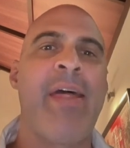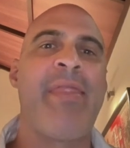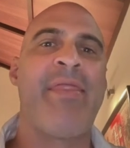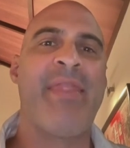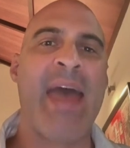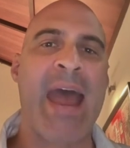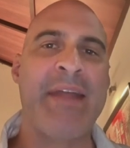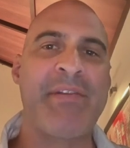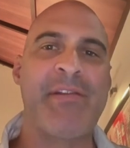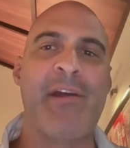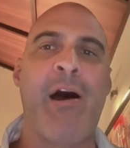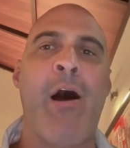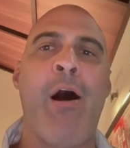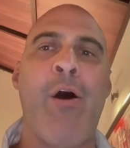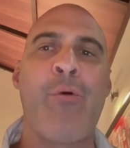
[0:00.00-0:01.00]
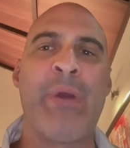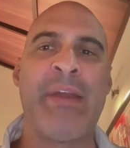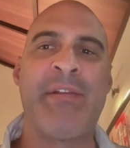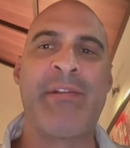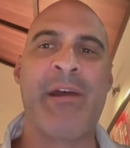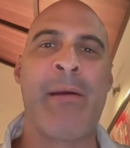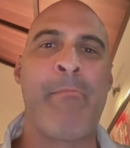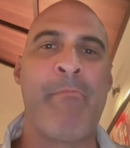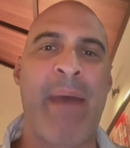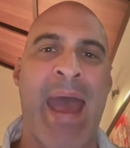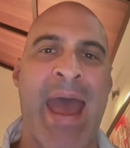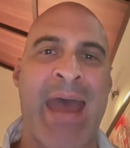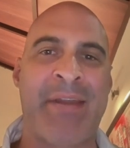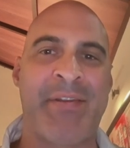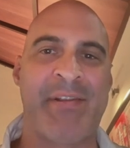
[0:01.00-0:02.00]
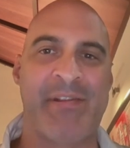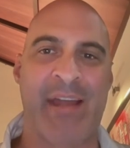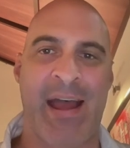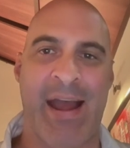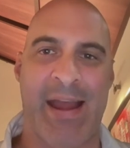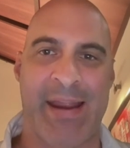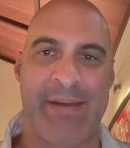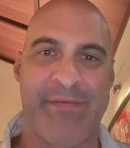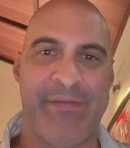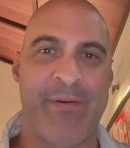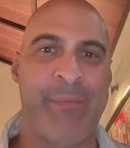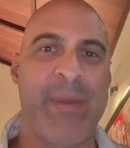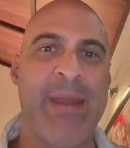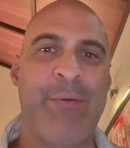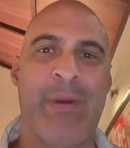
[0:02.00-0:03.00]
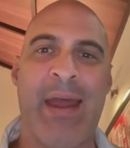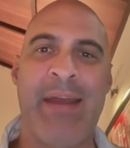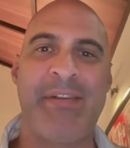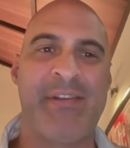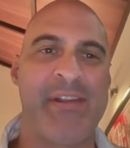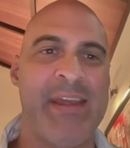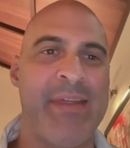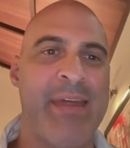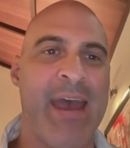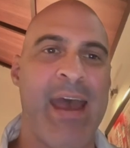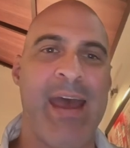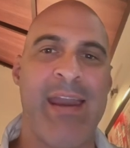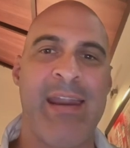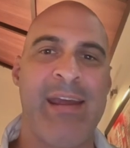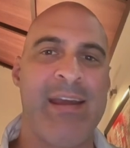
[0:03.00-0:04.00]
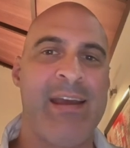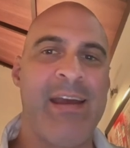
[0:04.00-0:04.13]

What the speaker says: That's always a bad sign. For me, when I see that,